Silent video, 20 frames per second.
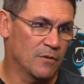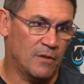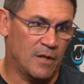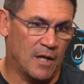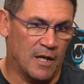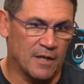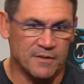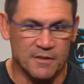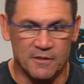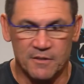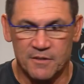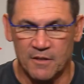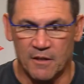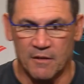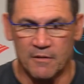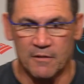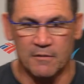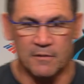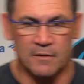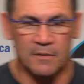Kyle's our
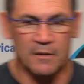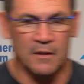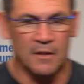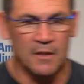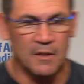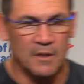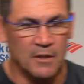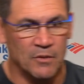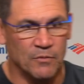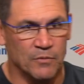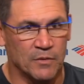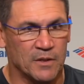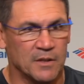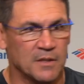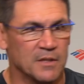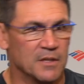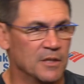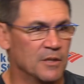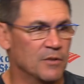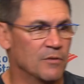starter, and we'll
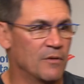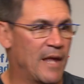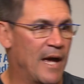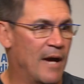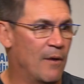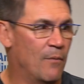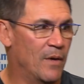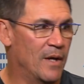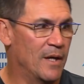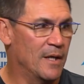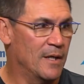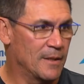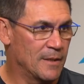continue that way.